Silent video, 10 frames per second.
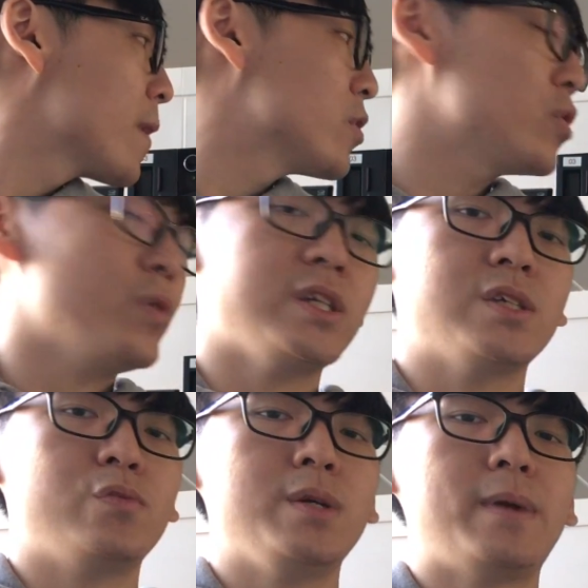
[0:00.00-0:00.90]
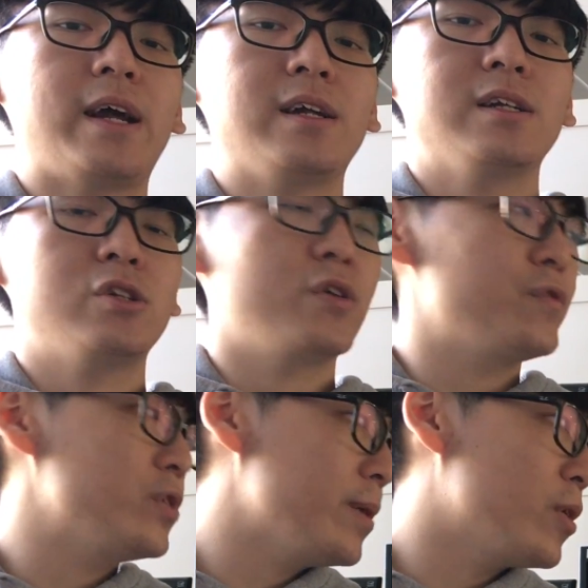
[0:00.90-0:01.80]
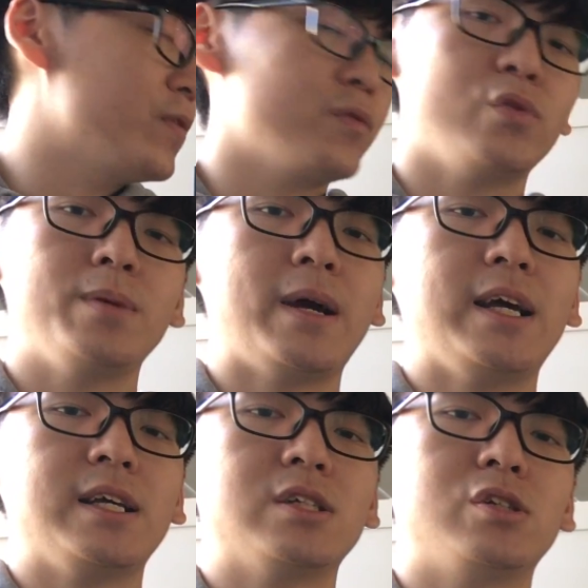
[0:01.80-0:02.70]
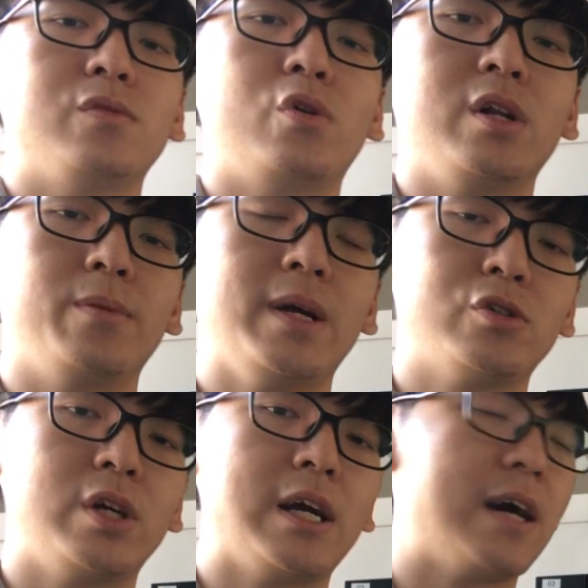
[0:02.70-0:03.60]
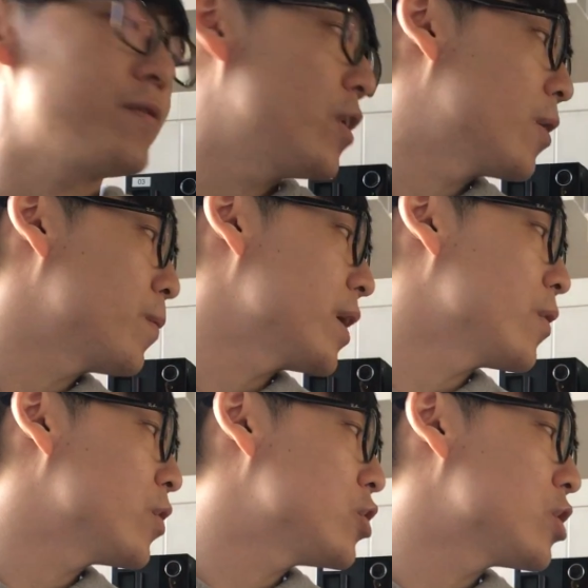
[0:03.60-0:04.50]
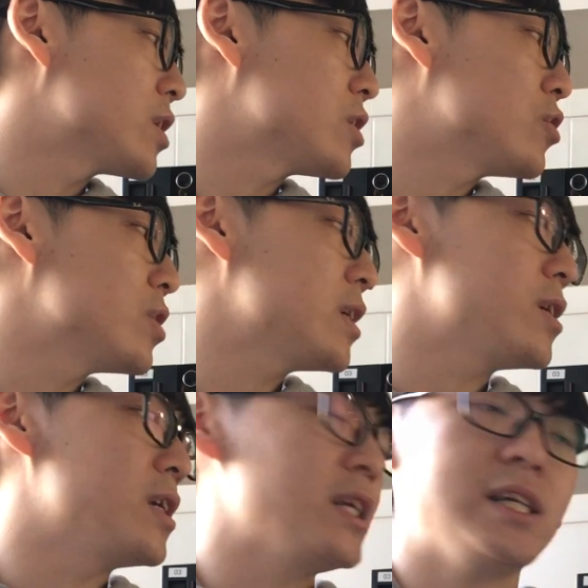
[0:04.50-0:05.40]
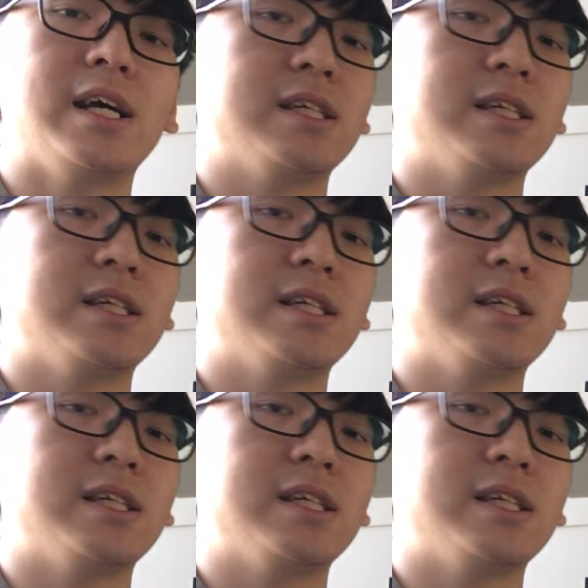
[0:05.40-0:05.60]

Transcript: So what is VMAC? The full name of VMAC is the volumetric arc therapy, which is using the linear